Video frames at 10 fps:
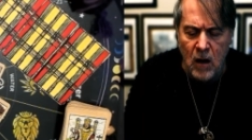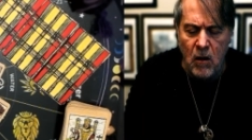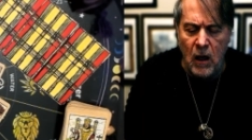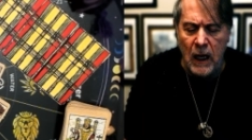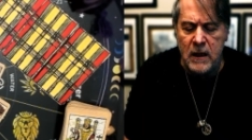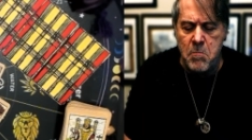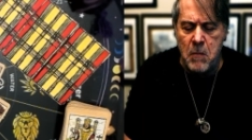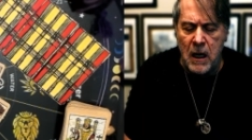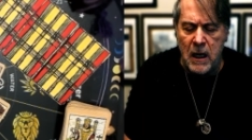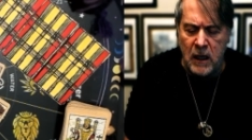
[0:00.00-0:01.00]
lending
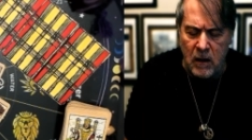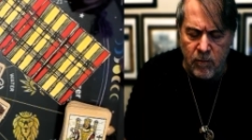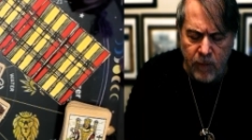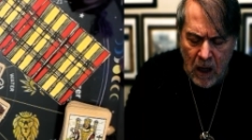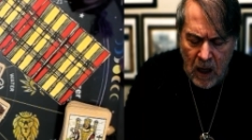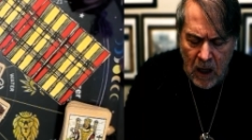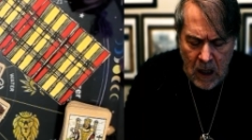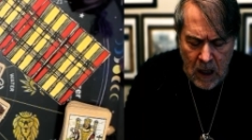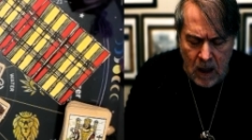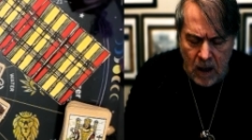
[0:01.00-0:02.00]
money,
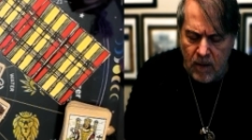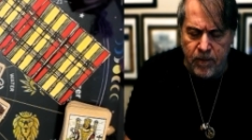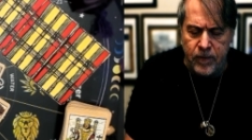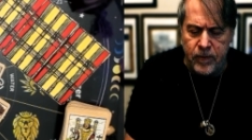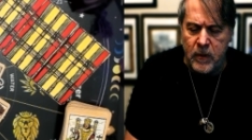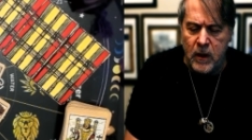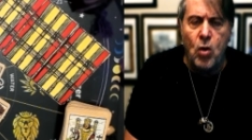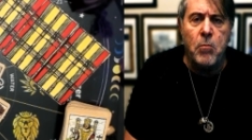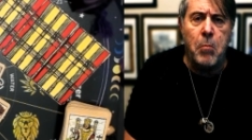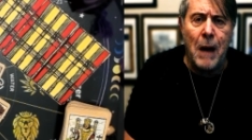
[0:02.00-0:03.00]

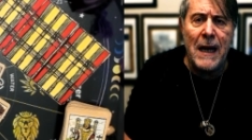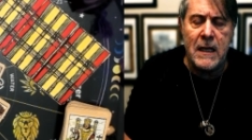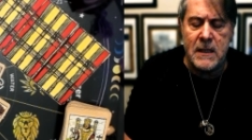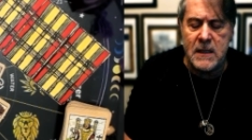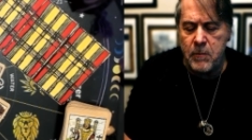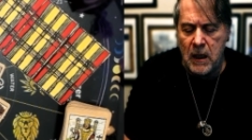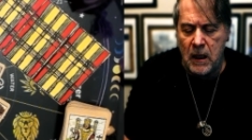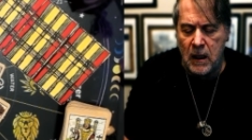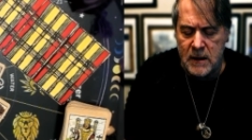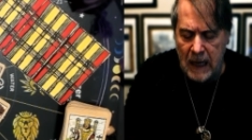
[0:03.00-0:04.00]
buying
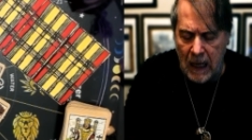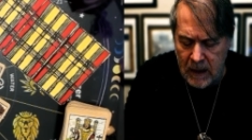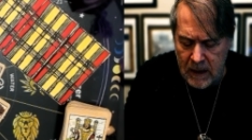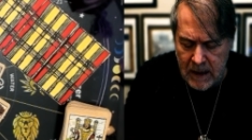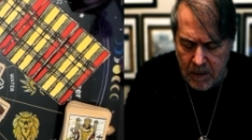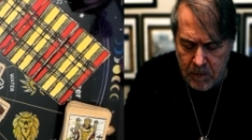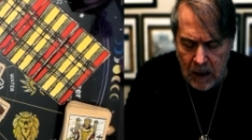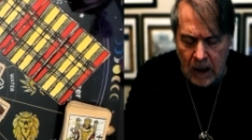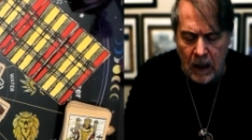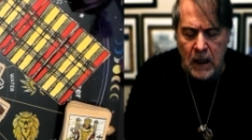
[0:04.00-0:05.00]
something and selling
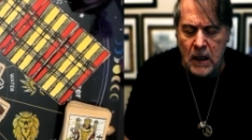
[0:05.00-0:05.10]
something.